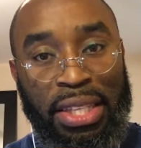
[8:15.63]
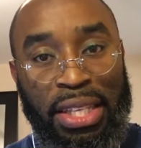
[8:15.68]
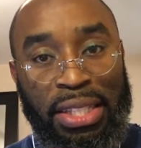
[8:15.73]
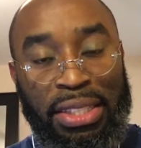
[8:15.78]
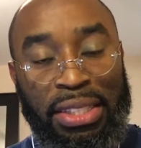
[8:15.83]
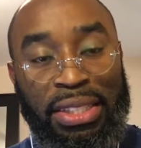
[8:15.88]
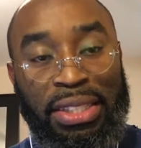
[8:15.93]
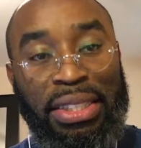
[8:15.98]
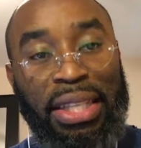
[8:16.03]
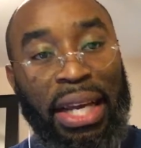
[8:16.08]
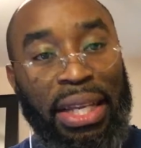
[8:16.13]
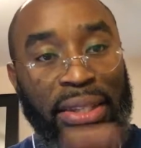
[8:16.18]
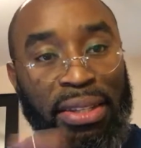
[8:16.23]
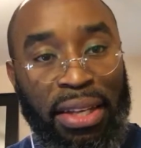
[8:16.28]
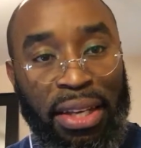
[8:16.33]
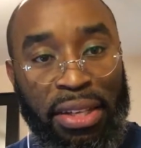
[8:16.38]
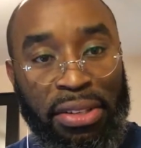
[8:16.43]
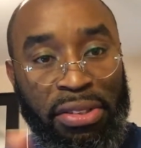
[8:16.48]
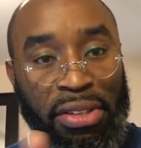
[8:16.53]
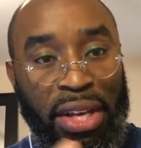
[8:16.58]

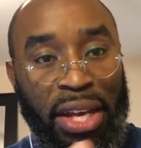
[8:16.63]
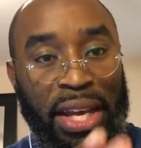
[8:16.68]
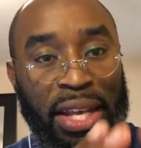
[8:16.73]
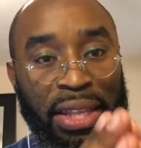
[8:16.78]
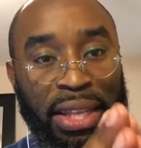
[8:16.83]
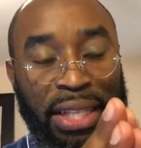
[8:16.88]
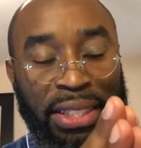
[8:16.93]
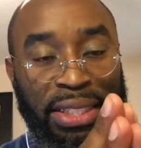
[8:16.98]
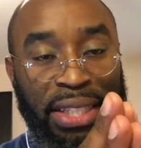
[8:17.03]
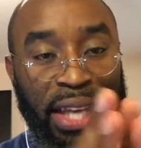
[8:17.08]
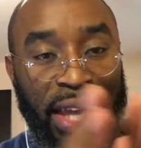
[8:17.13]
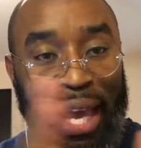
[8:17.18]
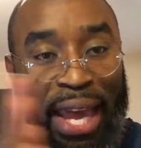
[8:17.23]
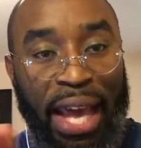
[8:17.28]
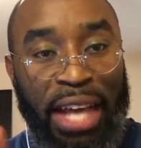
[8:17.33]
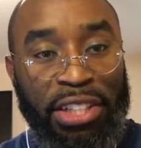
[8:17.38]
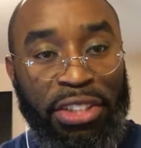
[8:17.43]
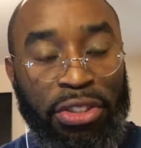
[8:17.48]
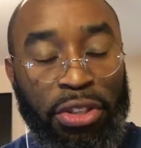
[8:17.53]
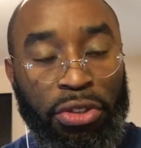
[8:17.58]
sentence that's the
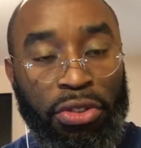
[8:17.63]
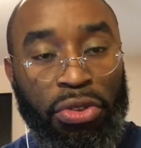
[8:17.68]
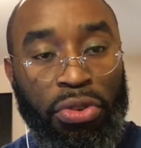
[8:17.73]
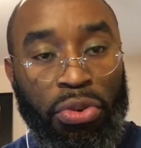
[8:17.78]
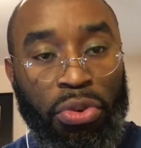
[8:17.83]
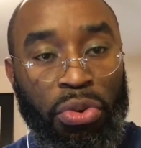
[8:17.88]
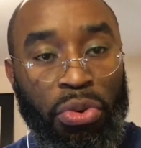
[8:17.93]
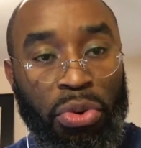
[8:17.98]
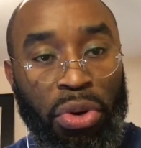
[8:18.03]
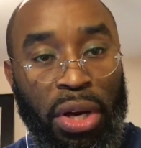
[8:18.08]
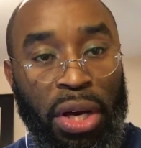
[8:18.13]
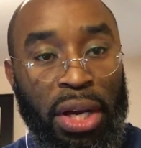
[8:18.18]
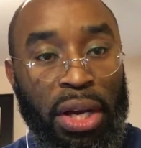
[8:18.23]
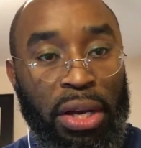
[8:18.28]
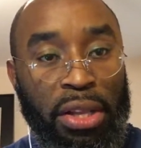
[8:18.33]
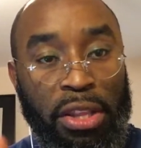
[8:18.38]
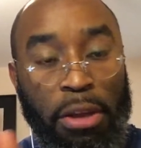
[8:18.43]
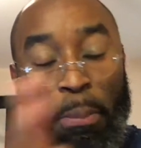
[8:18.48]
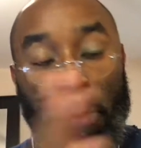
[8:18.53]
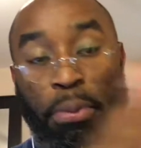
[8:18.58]
answer to
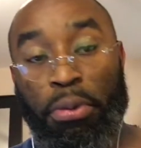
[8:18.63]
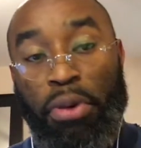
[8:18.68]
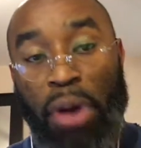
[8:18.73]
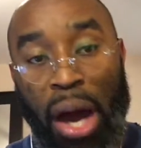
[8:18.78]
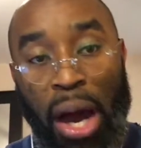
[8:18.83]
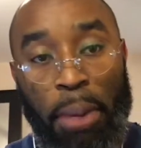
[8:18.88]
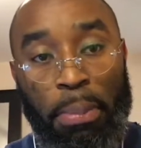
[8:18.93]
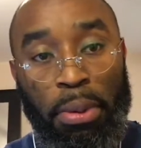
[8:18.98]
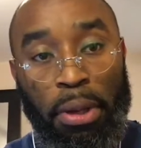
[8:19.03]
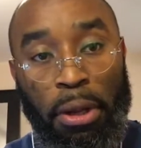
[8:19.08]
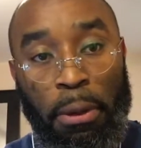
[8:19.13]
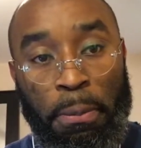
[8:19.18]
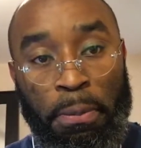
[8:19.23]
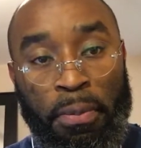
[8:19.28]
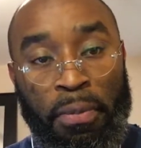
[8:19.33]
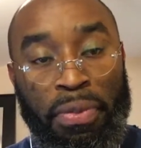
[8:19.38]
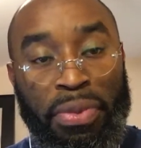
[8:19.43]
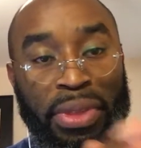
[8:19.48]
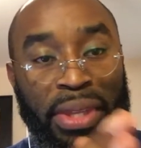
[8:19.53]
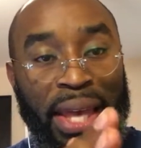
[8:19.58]
the problem,
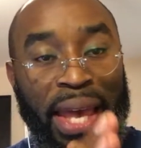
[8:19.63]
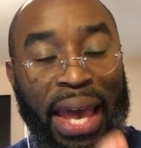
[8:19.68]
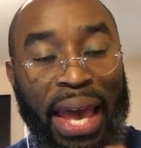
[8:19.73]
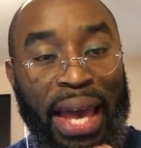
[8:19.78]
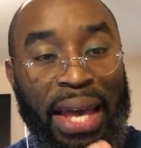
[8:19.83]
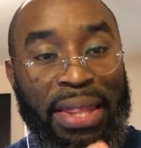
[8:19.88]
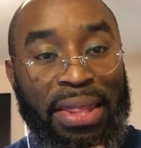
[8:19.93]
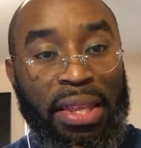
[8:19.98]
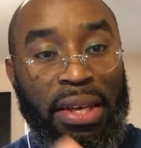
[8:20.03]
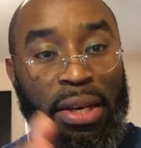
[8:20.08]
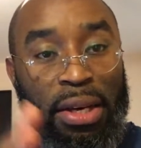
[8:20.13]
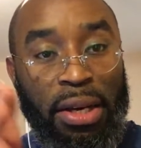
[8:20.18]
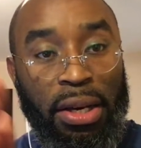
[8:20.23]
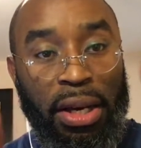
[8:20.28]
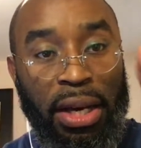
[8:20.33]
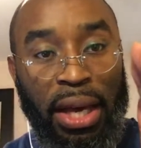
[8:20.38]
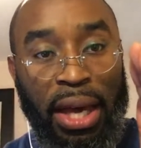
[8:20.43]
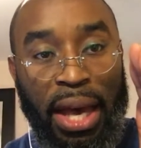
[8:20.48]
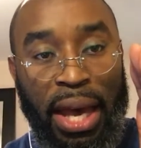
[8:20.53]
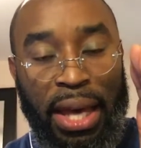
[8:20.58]
and
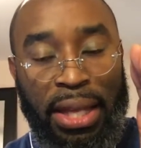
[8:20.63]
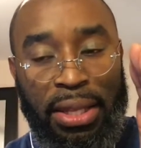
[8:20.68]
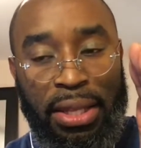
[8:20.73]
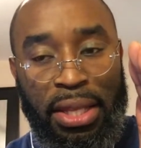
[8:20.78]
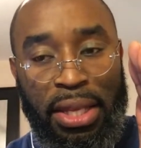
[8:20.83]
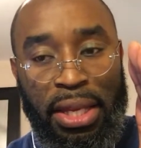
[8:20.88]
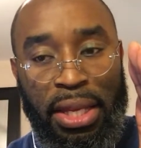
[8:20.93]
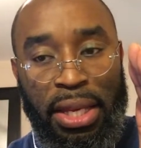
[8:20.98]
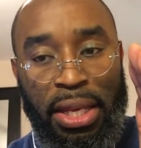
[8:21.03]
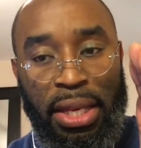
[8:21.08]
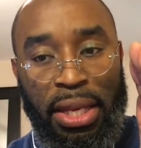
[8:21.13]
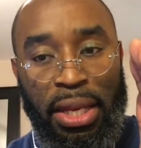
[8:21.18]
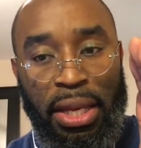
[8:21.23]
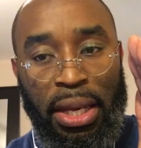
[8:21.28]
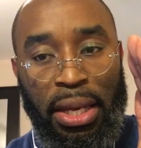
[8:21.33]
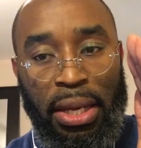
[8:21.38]
the